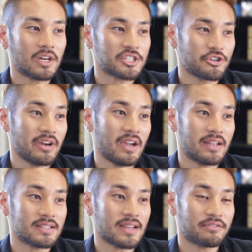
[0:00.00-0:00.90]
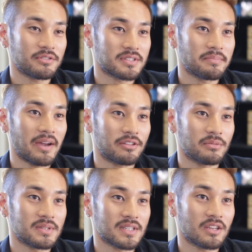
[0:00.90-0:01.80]
washing your hands after you use the
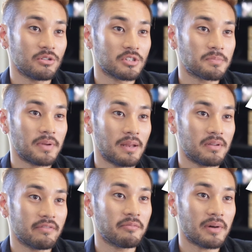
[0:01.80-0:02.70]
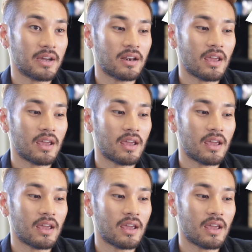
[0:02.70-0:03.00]
bathroom is a huge pet peeve of mine.